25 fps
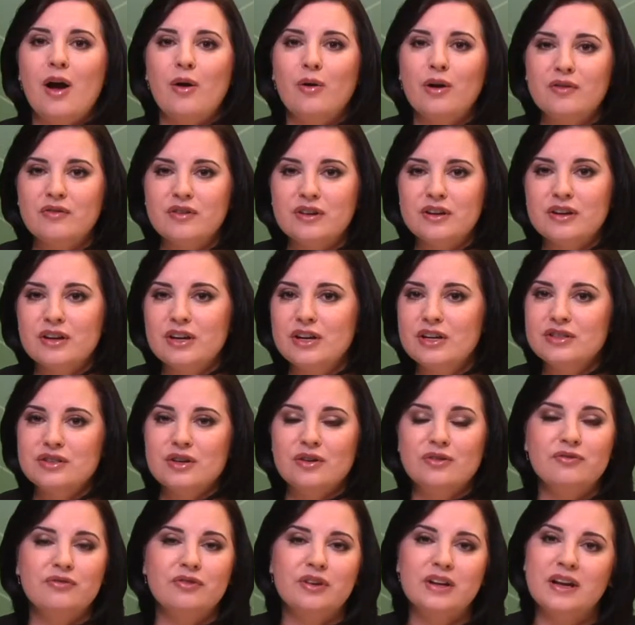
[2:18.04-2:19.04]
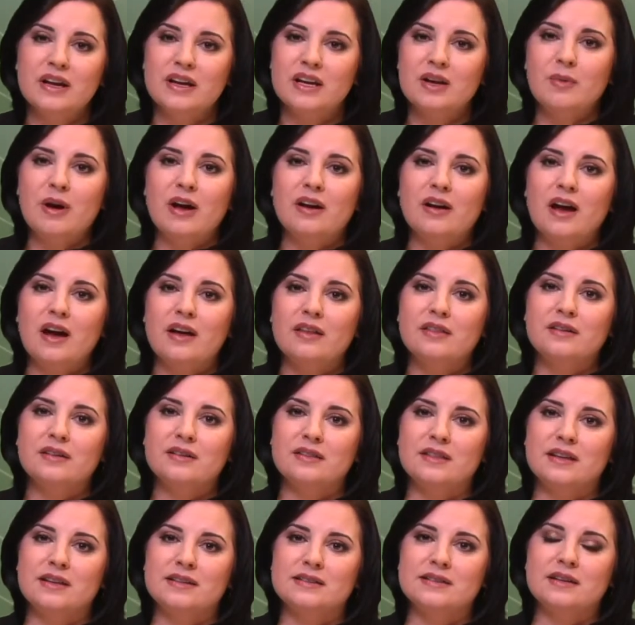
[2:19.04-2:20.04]
However, don't forget about other
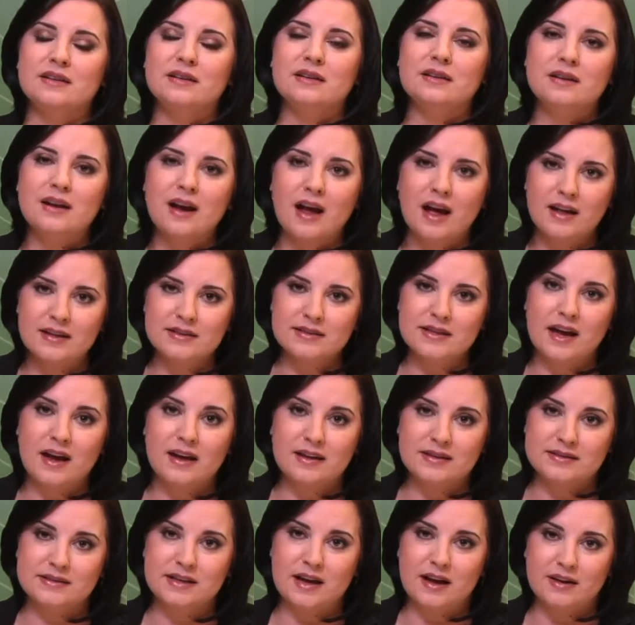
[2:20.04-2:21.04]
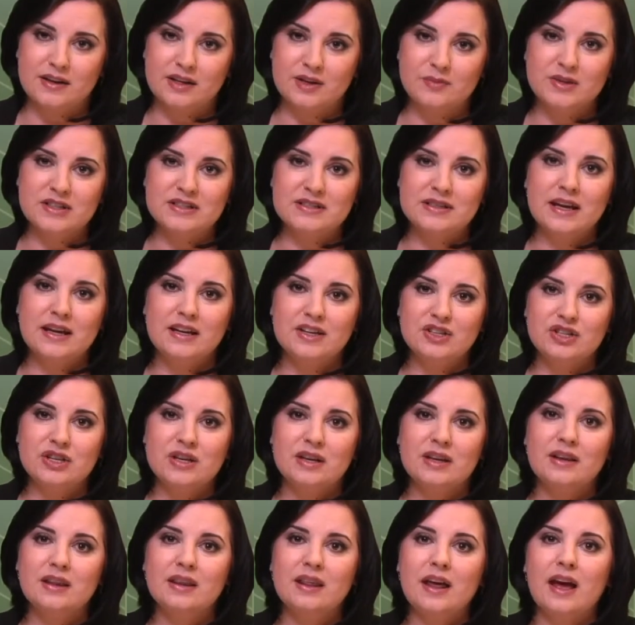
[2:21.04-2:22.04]
things that are not tax
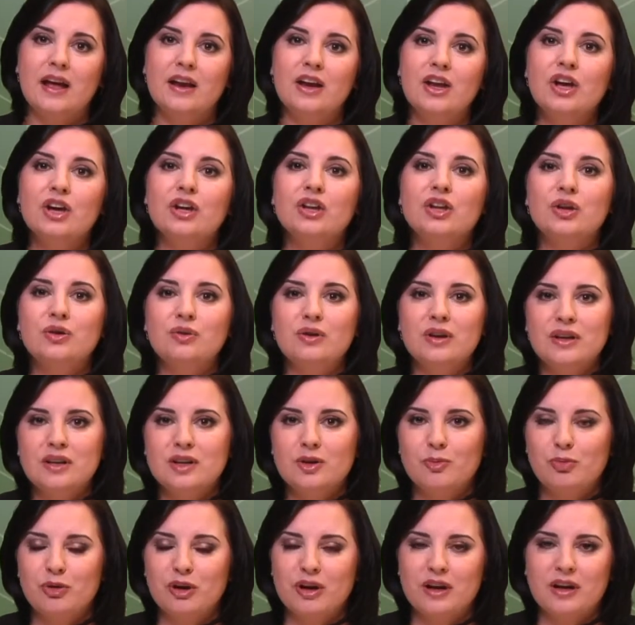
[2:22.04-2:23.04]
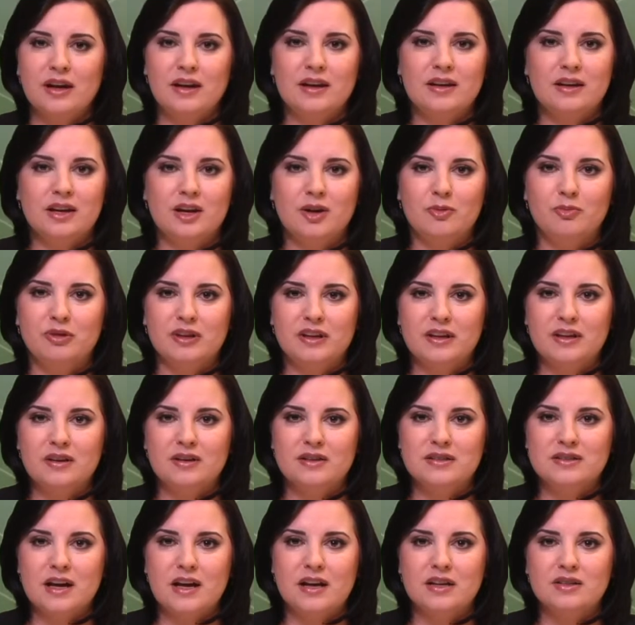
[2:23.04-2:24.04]
documentation that you need to bring in to complete
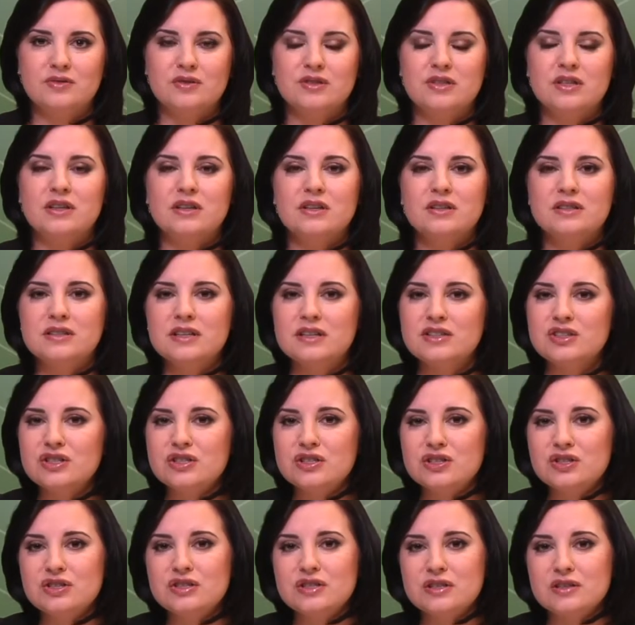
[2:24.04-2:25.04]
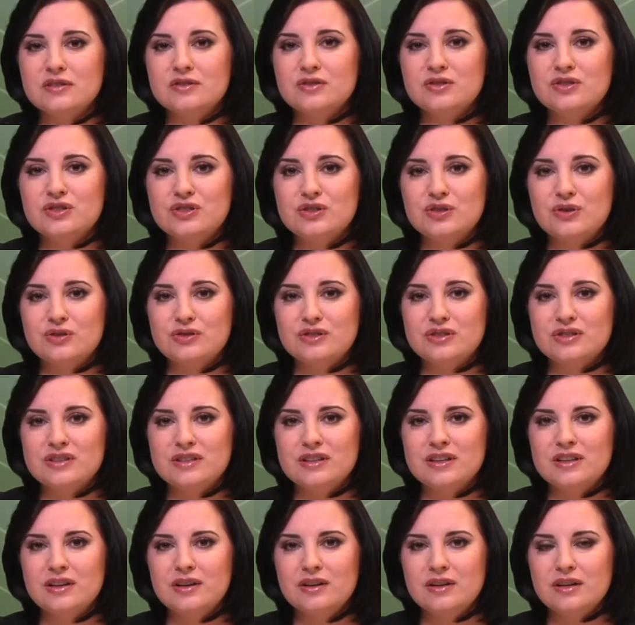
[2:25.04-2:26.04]
your tax return, such as your children's social
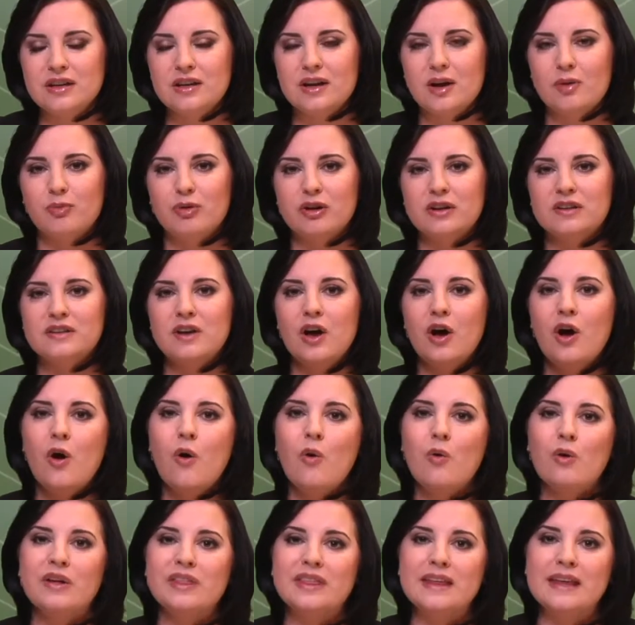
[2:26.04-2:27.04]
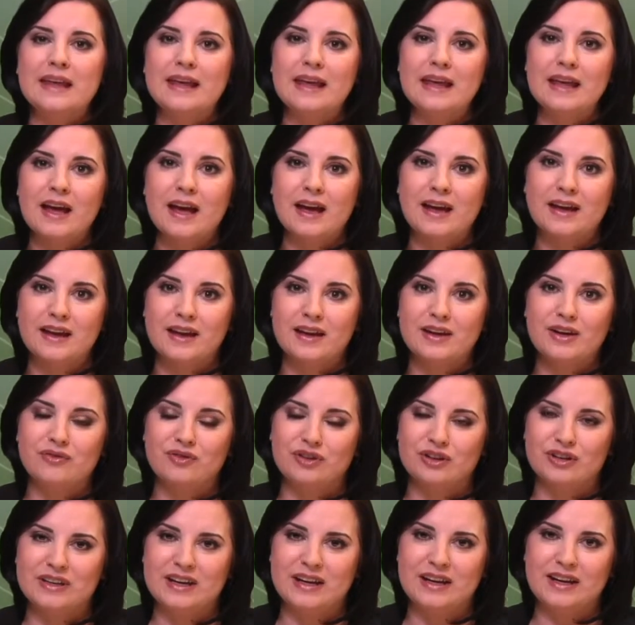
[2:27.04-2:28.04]
security numbers or the EIN of
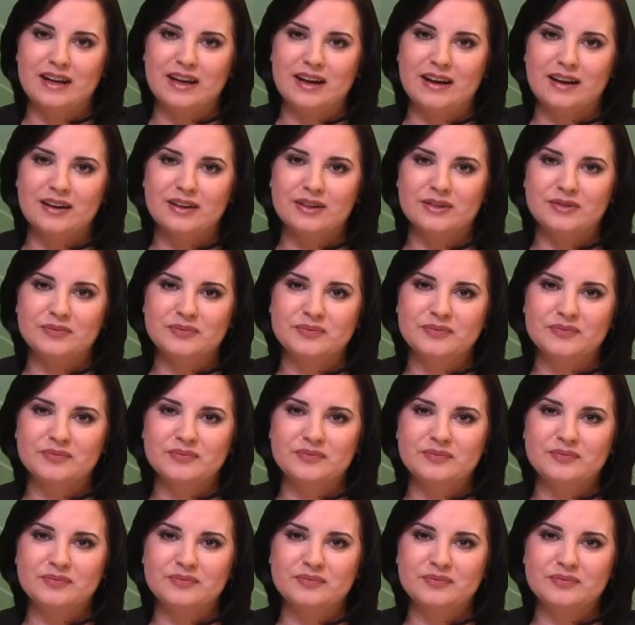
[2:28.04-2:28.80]
your daycare.